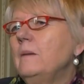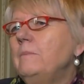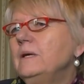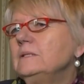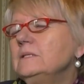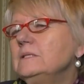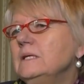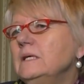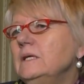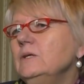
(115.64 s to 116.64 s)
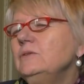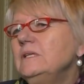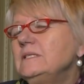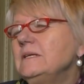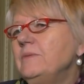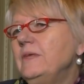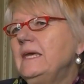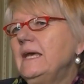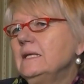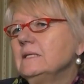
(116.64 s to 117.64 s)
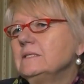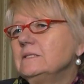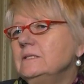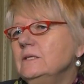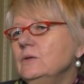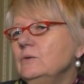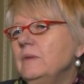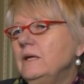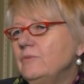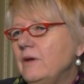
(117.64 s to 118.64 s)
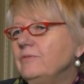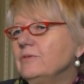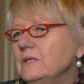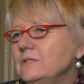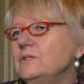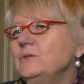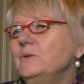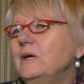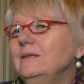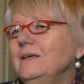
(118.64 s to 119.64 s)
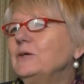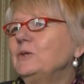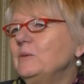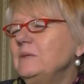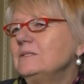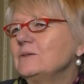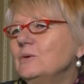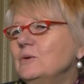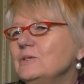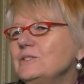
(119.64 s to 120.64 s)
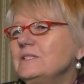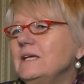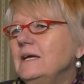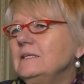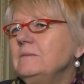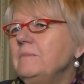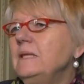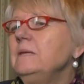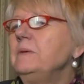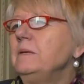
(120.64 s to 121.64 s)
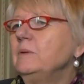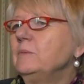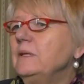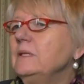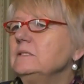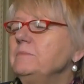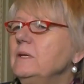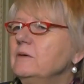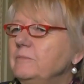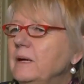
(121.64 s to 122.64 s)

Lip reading: But you did something else. You made reference to an economics course, and many people, when they speak of